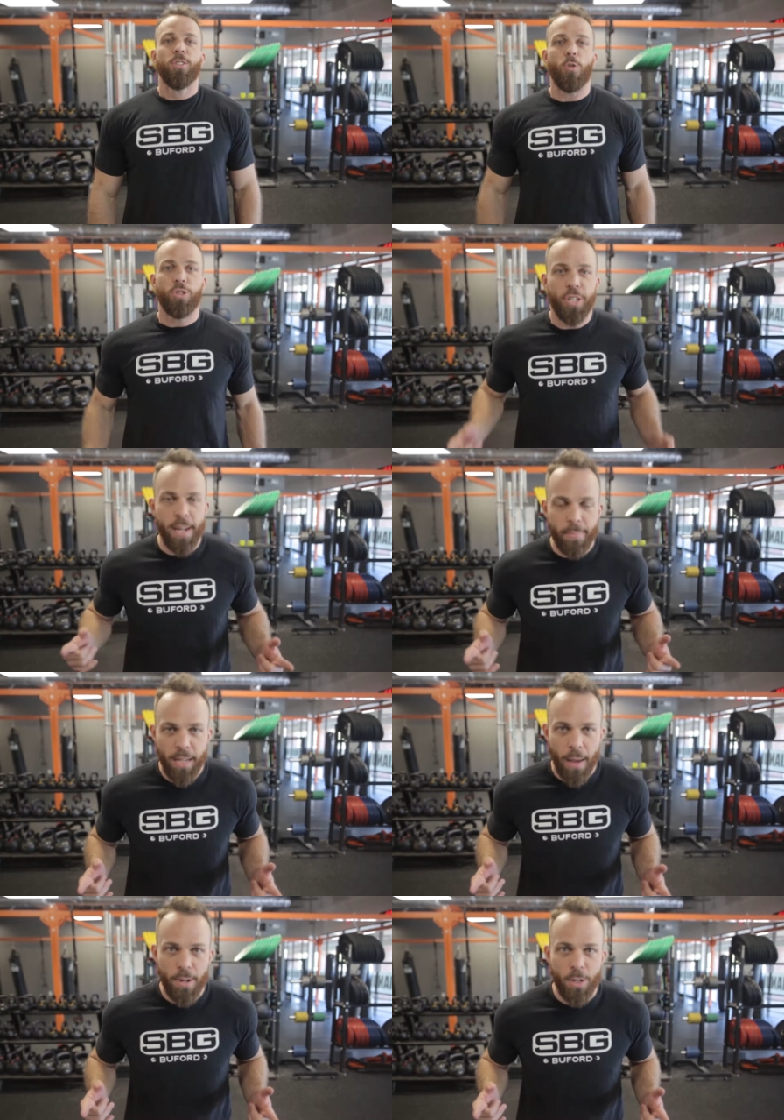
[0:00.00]
Coach
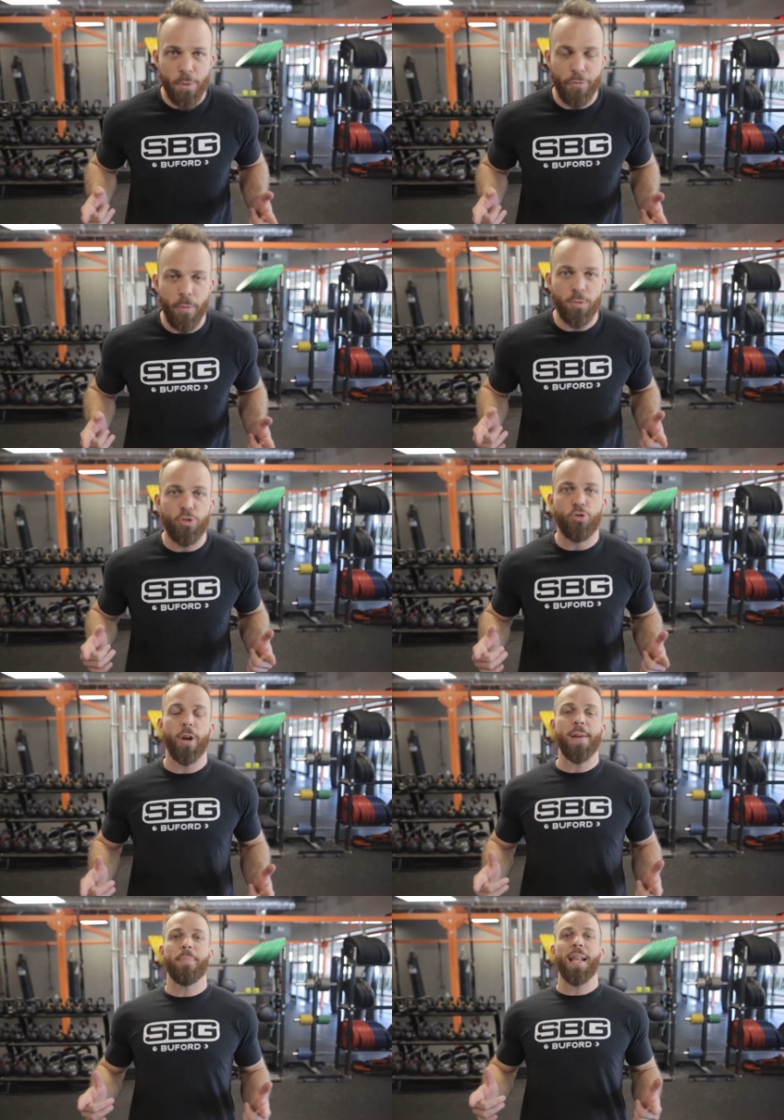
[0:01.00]
Jim coming to you from
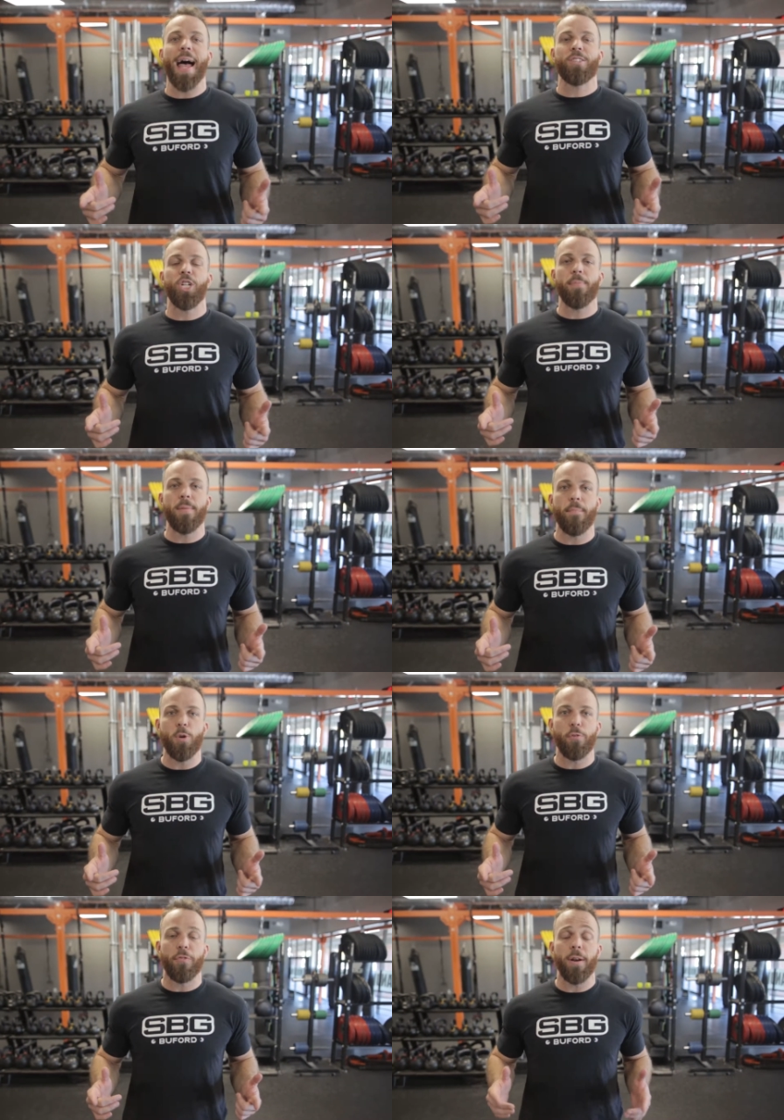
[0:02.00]
Straight Blast Gym in
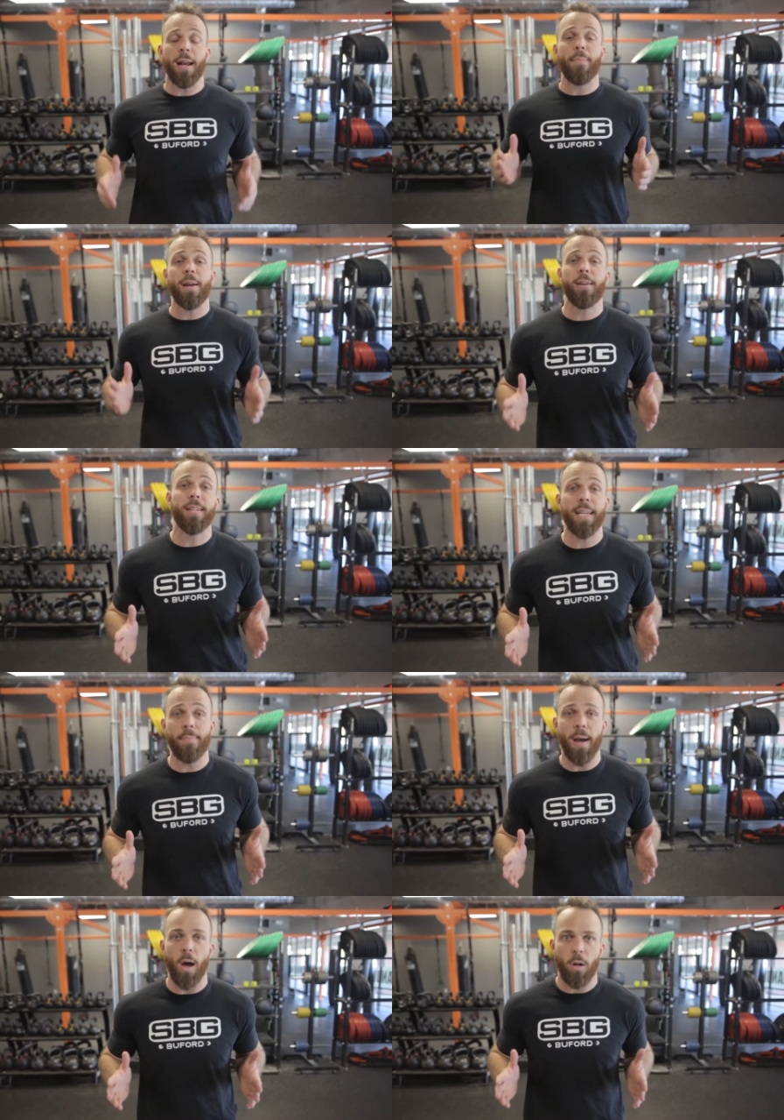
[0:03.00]
Buford, and I'm here to tell
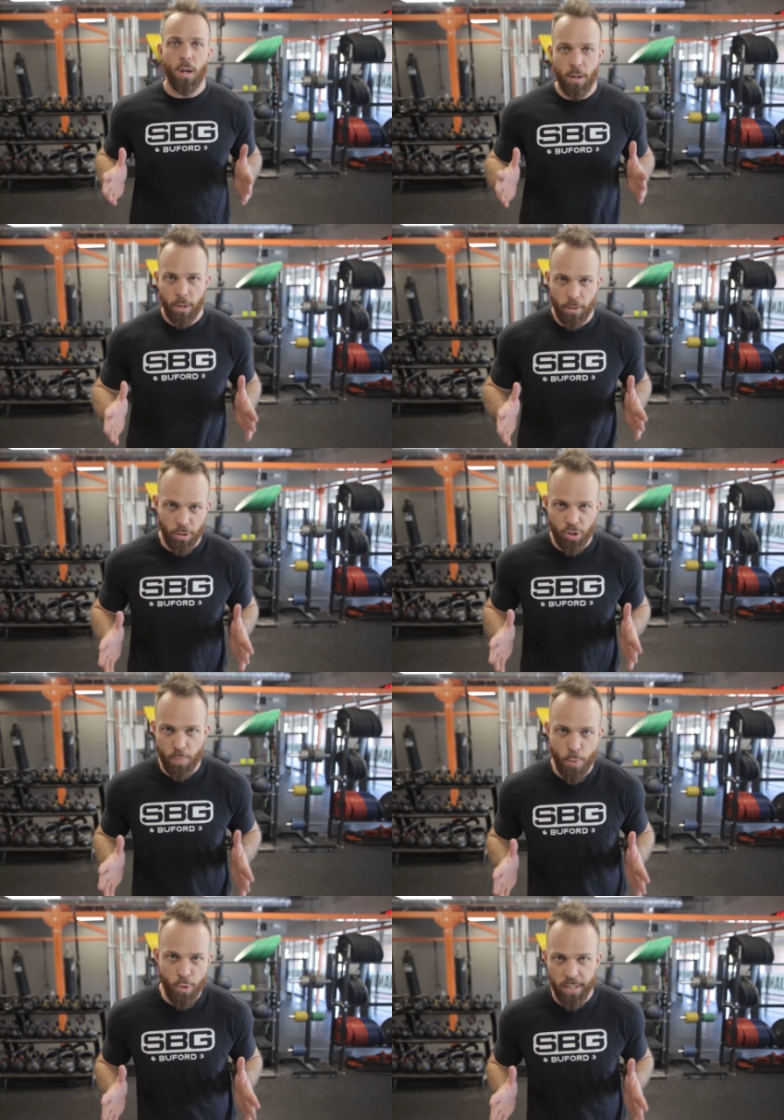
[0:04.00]
you about the
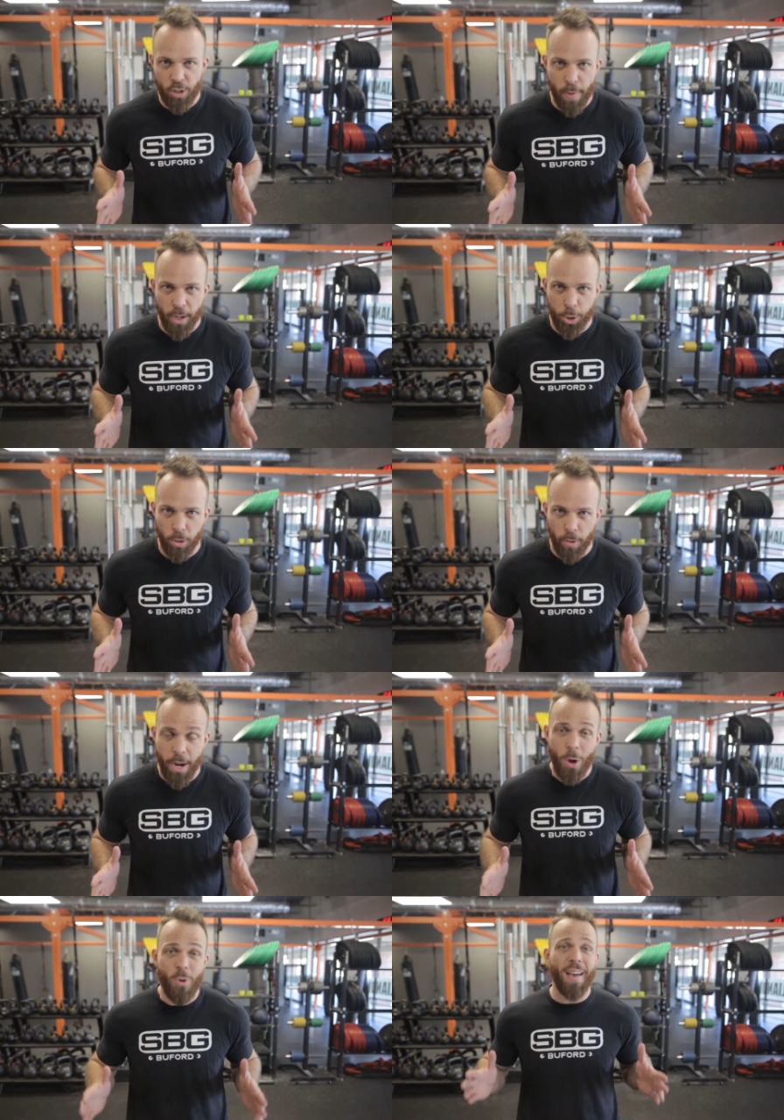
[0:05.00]
Spooky Special, all right?